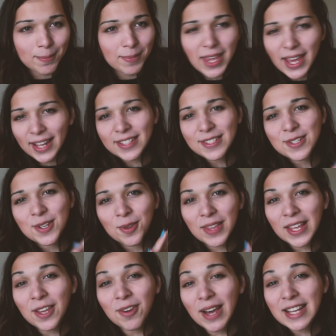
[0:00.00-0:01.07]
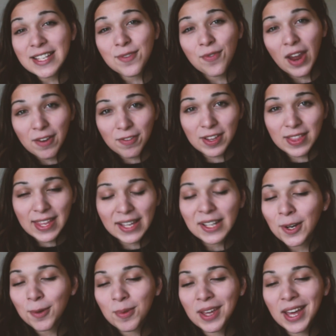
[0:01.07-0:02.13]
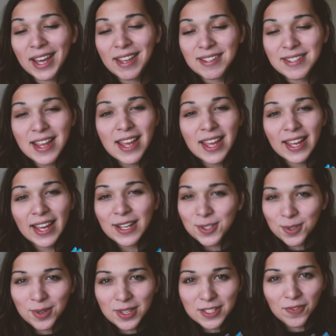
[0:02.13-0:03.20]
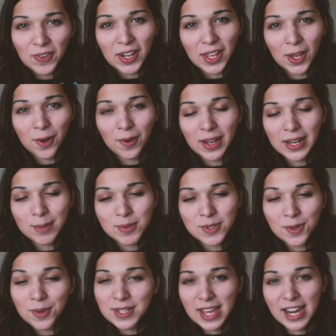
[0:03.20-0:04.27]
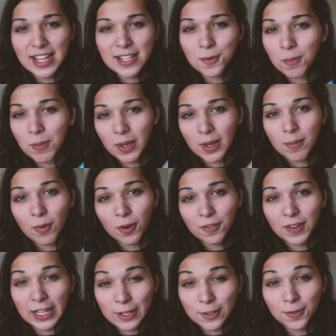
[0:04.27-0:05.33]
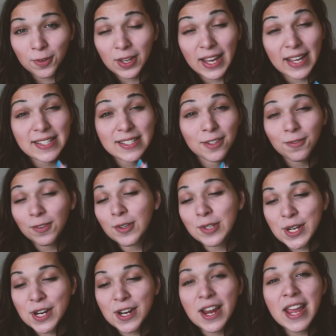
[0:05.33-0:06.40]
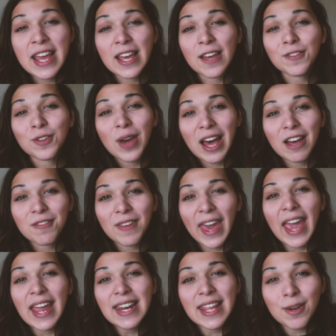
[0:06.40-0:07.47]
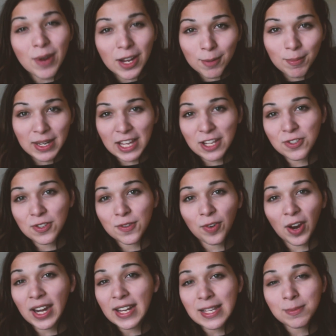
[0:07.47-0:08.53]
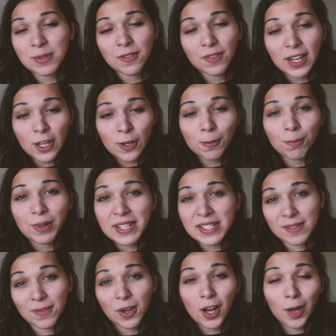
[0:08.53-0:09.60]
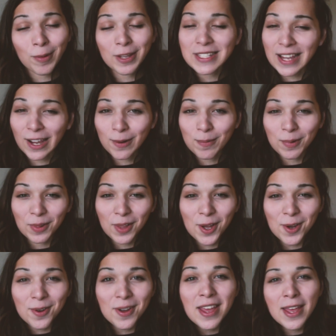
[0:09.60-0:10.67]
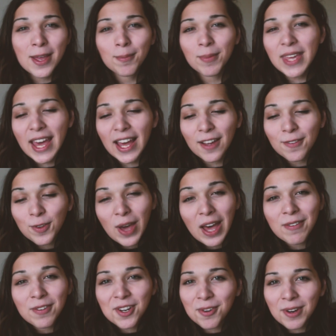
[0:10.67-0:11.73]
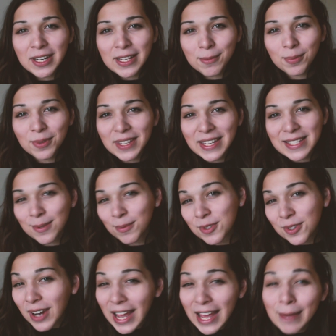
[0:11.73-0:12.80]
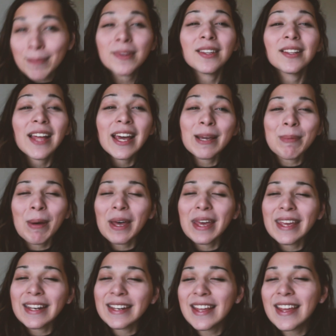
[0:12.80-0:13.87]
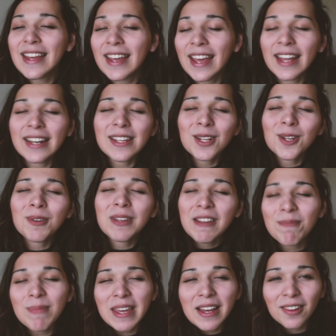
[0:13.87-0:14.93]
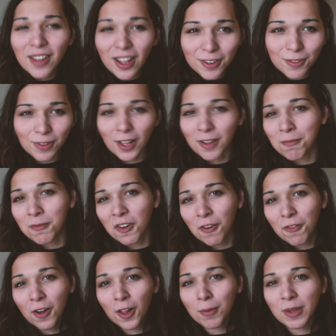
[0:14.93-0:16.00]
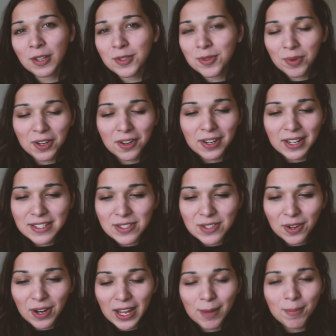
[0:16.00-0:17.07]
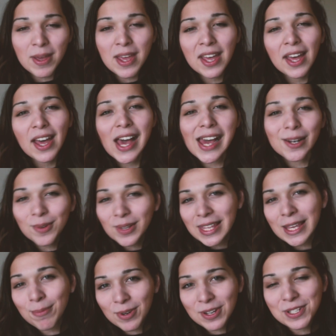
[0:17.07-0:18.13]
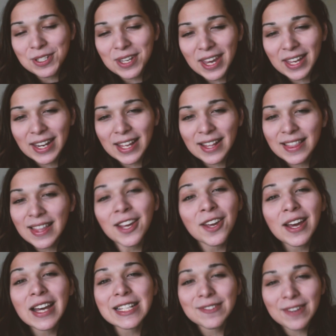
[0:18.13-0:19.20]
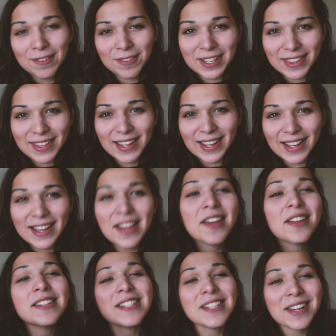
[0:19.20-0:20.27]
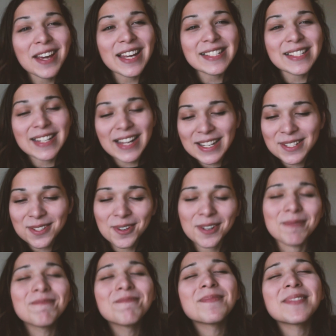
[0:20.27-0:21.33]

Yeah, so thank you guys for everything. I hope you guys enjoy this video, and I'm so excited to be making more videos for you guys in the future. If you have any recommendations for any types of video, please leave a comment down below. But yeah, if you haven't already, please subscribe, hit the like button, and give me a lot of love. Go follow me on Twitter and Instagram. I'd really appreciate it. Thank you guys for everything. See you guys in the next one.